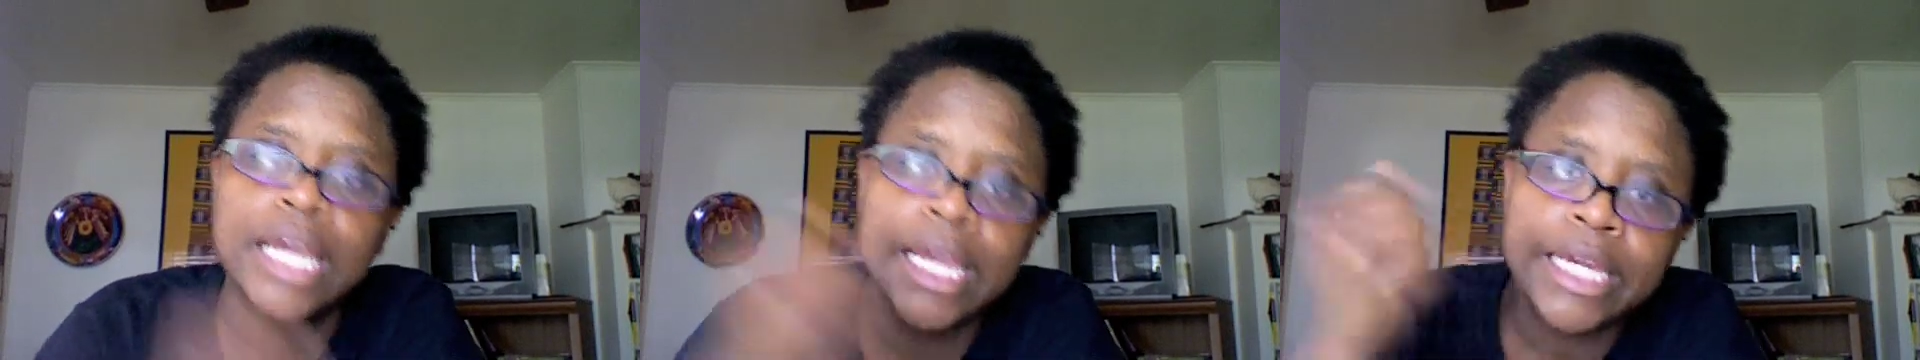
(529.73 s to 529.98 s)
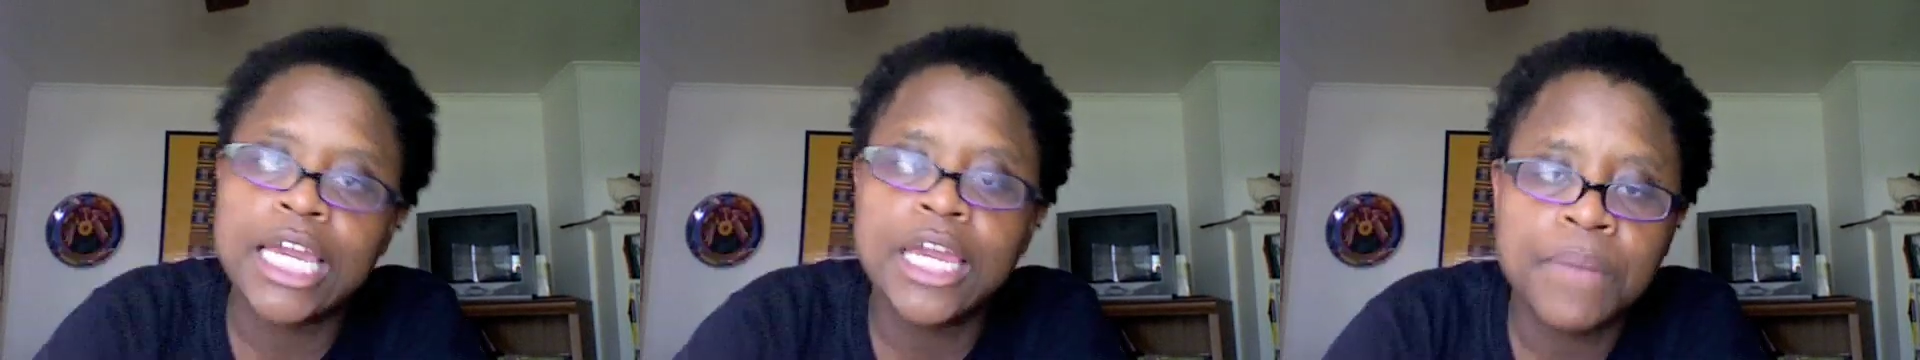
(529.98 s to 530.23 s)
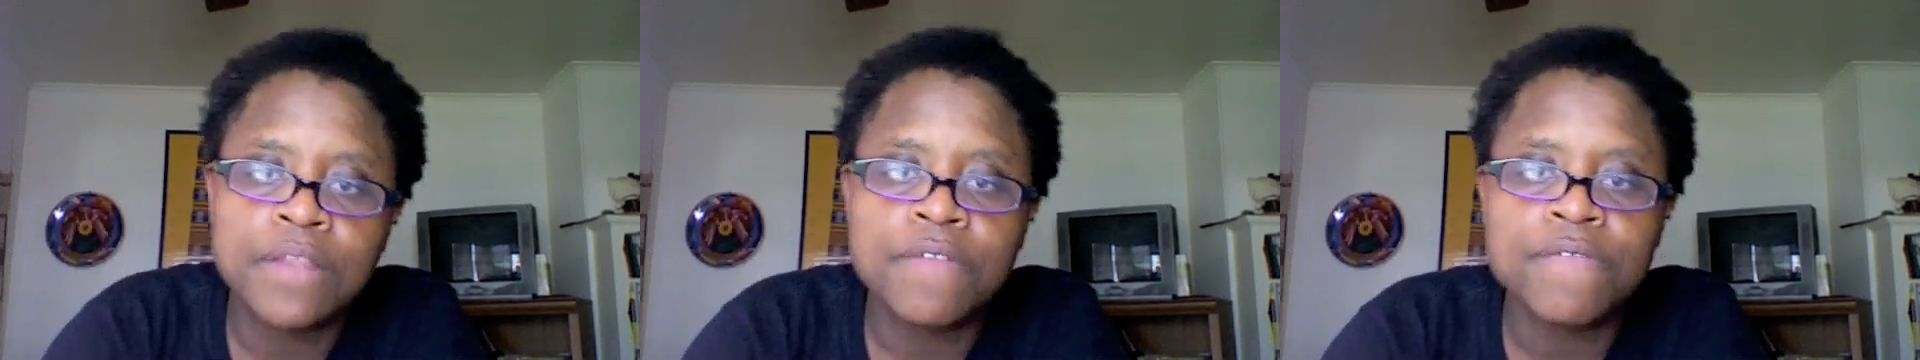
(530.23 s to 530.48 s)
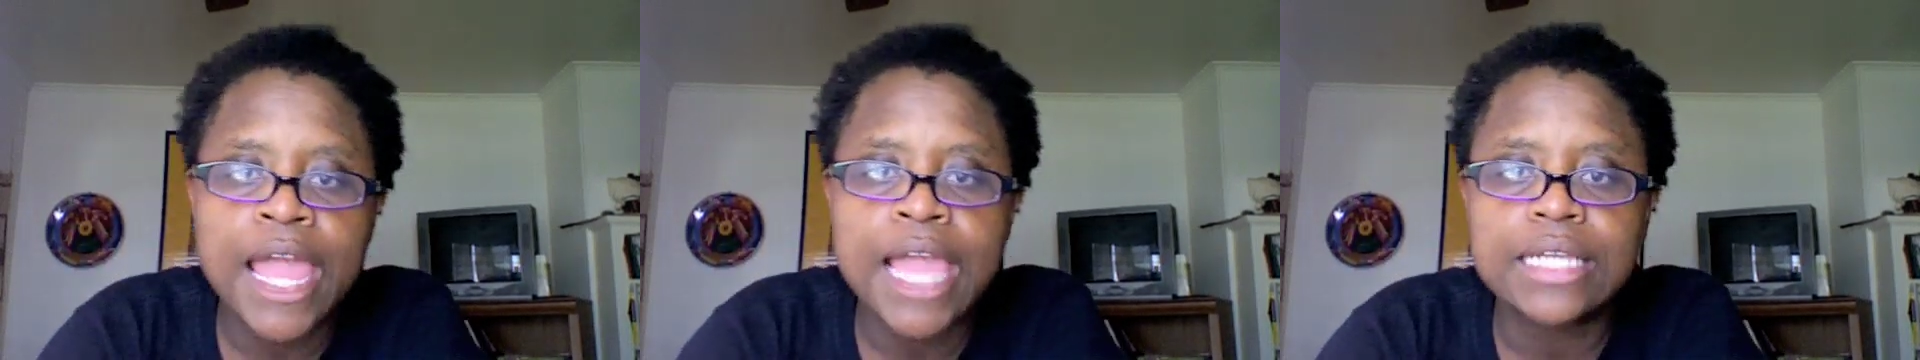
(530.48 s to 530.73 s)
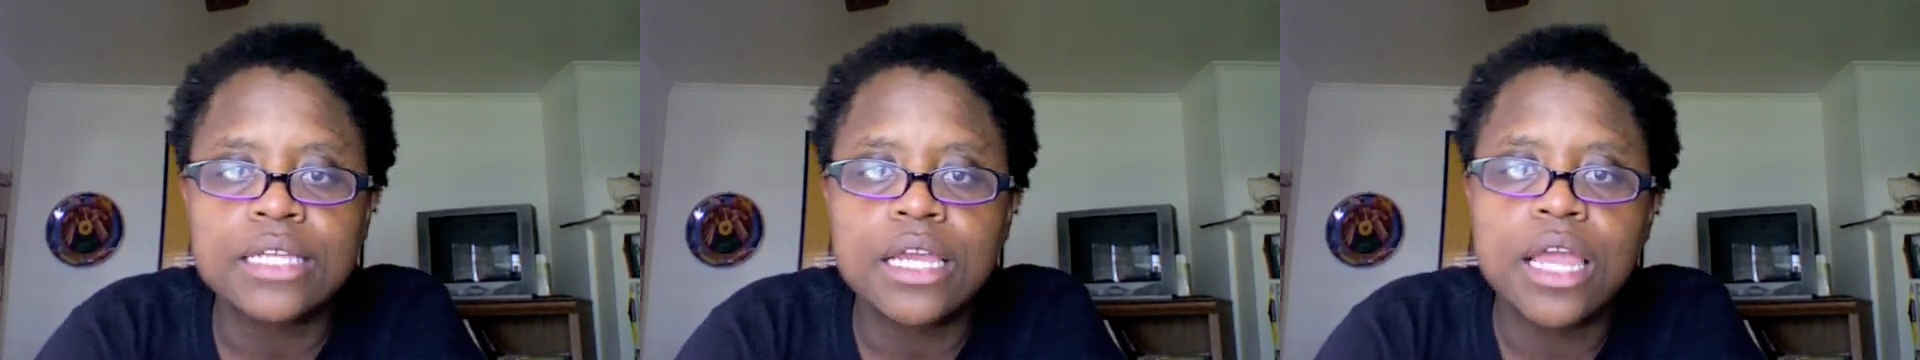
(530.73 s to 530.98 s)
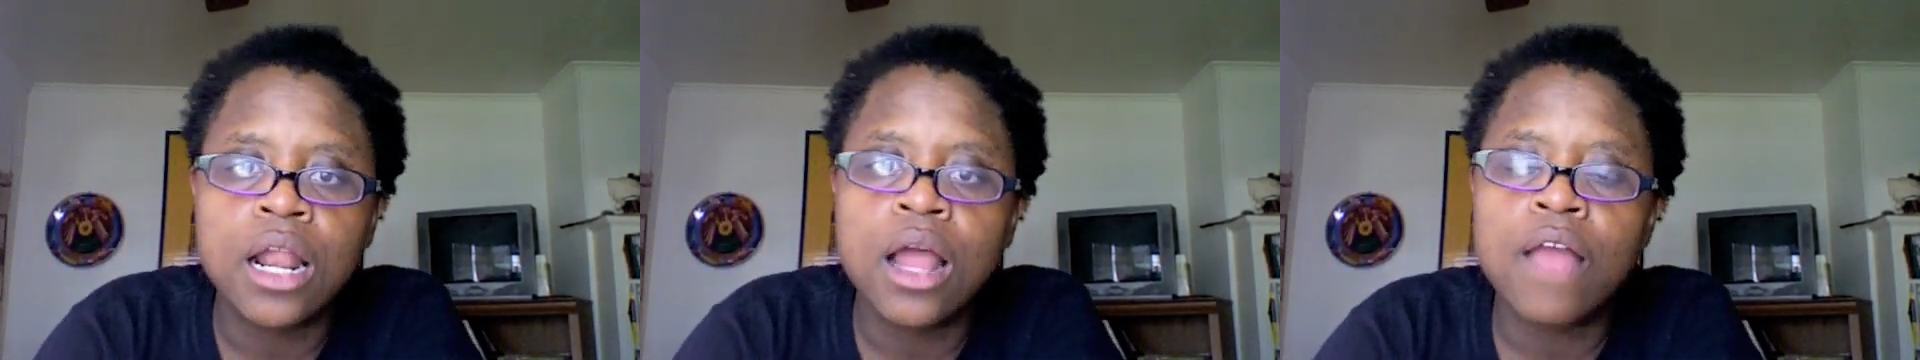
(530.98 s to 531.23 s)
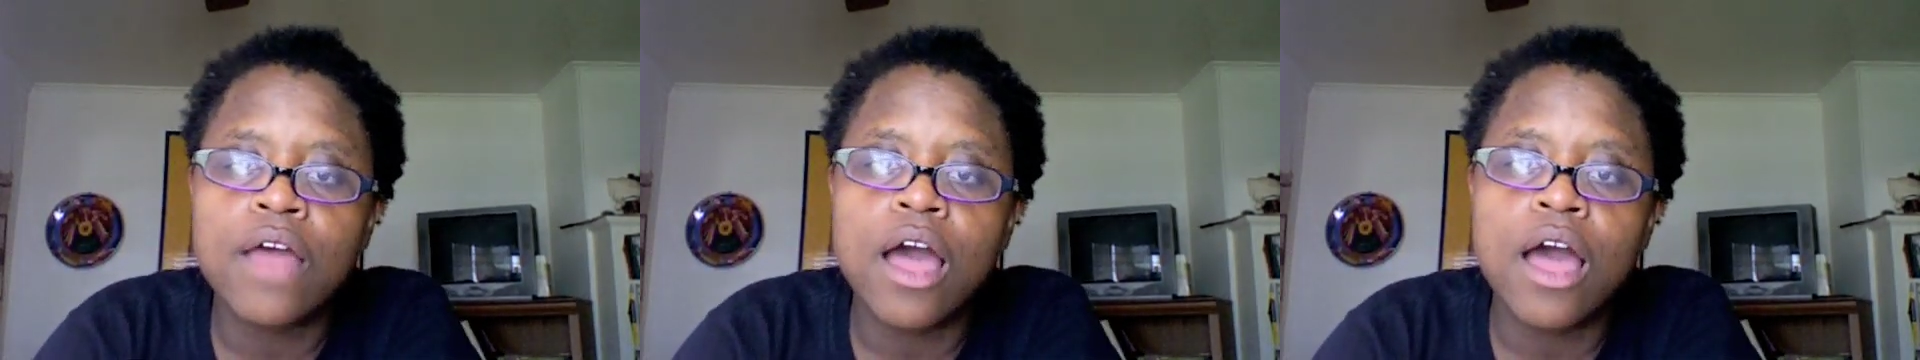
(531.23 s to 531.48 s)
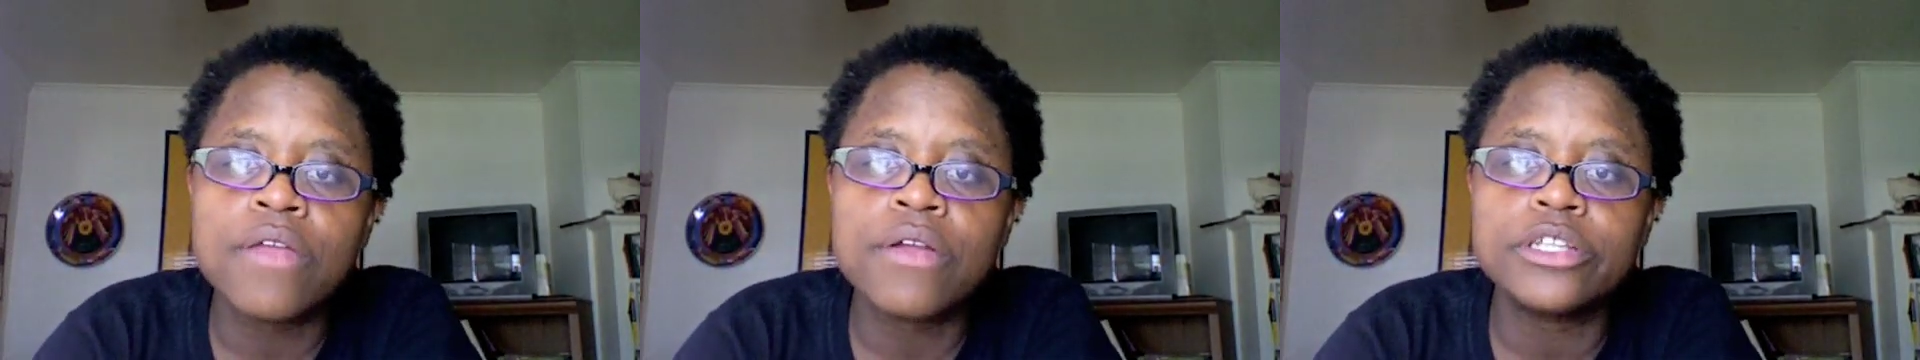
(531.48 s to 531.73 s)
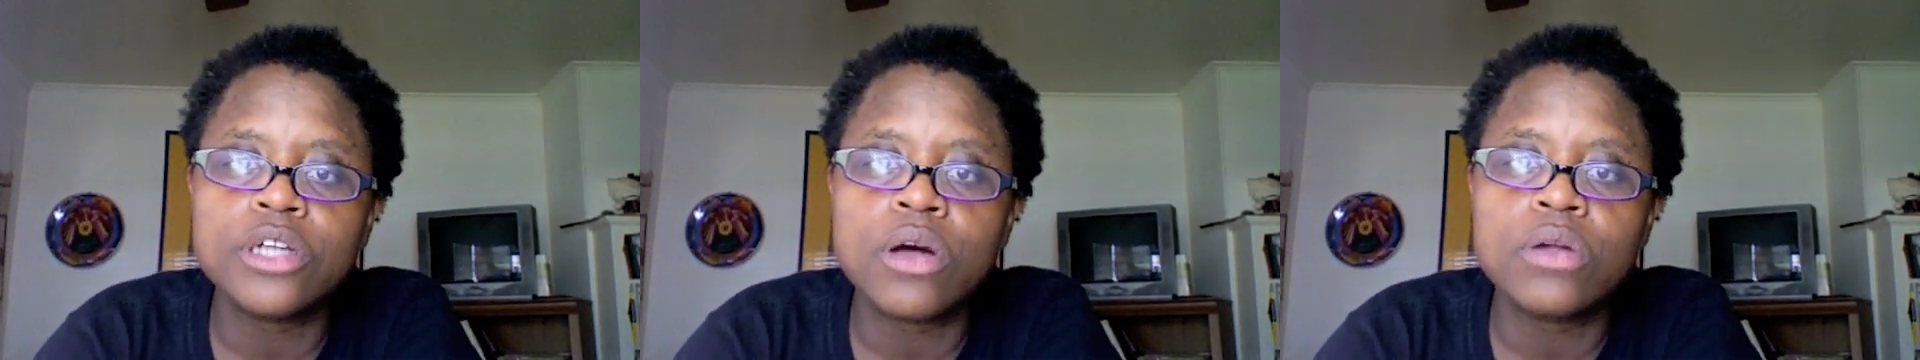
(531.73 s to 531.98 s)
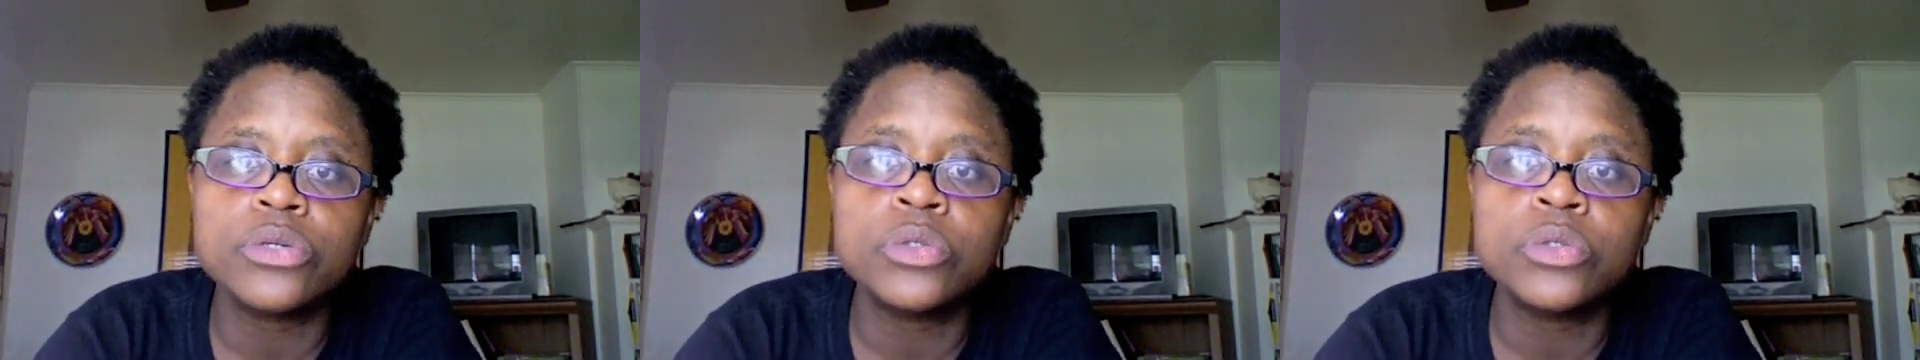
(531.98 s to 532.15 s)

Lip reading: and kick him in the face and all the other adults